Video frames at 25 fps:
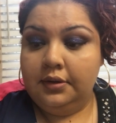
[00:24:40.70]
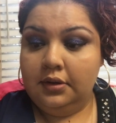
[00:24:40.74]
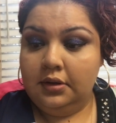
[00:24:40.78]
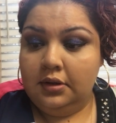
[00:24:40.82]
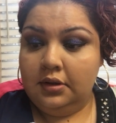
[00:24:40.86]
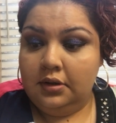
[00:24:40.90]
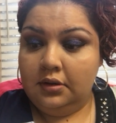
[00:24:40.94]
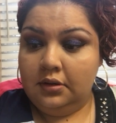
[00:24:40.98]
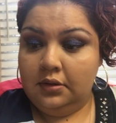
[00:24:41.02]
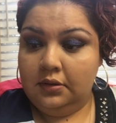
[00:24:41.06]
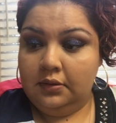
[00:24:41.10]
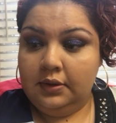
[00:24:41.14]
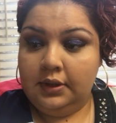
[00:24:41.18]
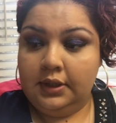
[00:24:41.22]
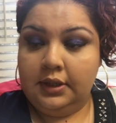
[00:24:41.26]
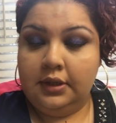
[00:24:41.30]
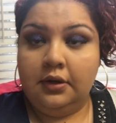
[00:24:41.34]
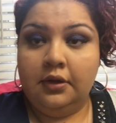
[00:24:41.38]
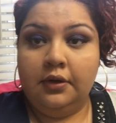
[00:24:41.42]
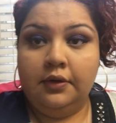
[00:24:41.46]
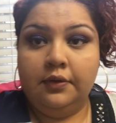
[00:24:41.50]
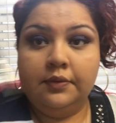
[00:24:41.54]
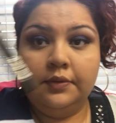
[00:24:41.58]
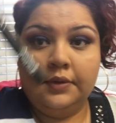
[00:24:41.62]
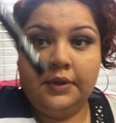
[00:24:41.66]
Alright,
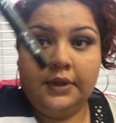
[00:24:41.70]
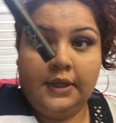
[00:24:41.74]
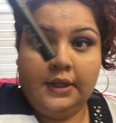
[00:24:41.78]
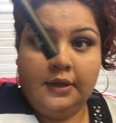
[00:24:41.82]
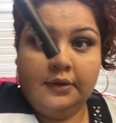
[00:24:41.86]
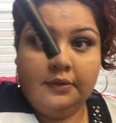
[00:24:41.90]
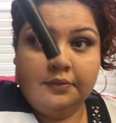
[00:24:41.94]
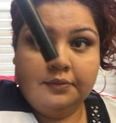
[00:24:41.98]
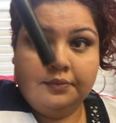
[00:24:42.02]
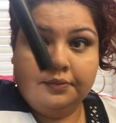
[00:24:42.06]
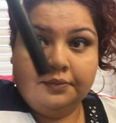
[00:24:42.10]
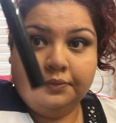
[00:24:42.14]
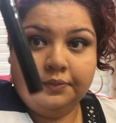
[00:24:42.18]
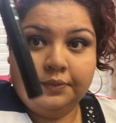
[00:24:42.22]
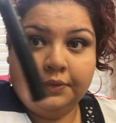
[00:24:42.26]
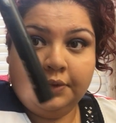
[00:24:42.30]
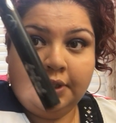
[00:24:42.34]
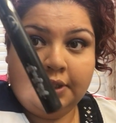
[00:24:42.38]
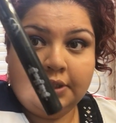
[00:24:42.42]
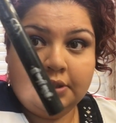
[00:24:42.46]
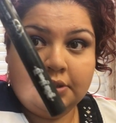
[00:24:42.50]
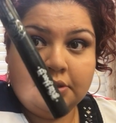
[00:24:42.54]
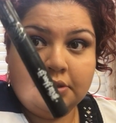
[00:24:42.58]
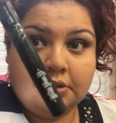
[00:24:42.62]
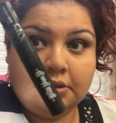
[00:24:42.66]
oh, and
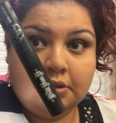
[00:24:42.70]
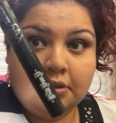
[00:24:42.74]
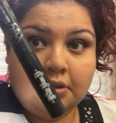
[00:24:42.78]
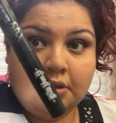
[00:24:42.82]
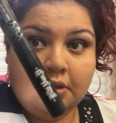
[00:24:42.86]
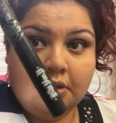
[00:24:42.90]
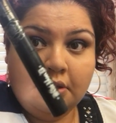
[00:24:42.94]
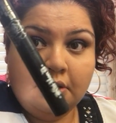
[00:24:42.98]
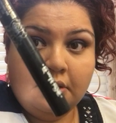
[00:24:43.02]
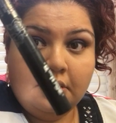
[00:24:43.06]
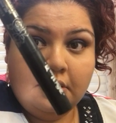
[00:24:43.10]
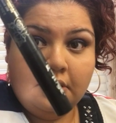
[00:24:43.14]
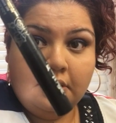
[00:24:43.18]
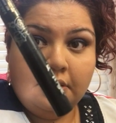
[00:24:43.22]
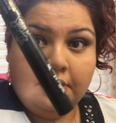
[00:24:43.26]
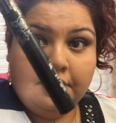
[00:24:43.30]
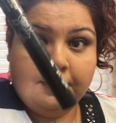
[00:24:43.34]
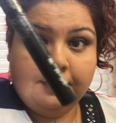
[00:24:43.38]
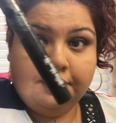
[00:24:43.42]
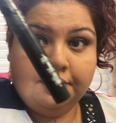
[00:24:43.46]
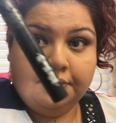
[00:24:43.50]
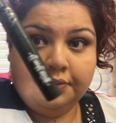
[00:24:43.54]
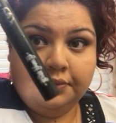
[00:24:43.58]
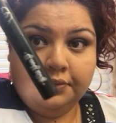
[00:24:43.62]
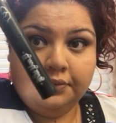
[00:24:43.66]
let's
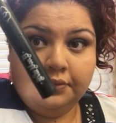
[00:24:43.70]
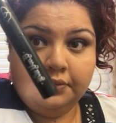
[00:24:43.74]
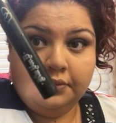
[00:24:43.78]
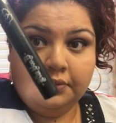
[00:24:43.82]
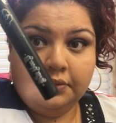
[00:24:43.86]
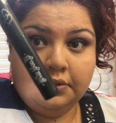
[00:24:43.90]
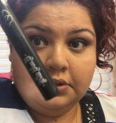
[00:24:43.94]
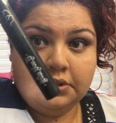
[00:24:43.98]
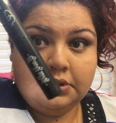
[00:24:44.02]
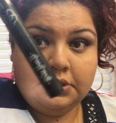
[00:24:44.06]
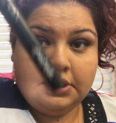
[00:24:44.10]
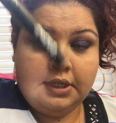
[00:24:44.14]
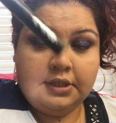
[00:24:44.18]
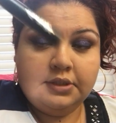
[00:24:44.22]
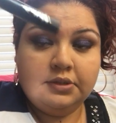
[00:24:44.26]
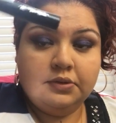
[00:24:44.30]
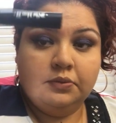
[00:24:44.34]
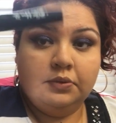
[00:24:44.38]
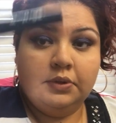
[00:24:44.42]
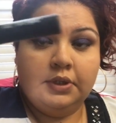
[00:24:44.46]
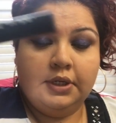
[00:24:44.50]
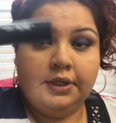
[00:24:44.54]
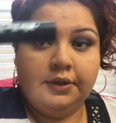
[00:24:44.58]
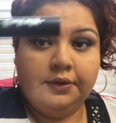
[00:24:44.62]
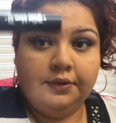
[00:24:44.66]
tattoo
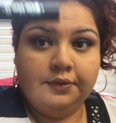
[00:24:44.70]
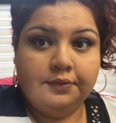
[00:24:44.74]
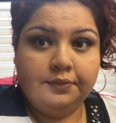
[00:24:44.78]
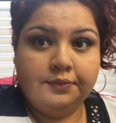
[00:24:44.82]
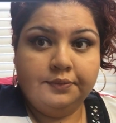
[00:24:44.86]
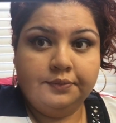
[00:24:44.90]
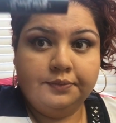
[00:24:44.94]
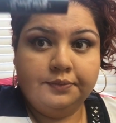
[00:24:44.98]
liner.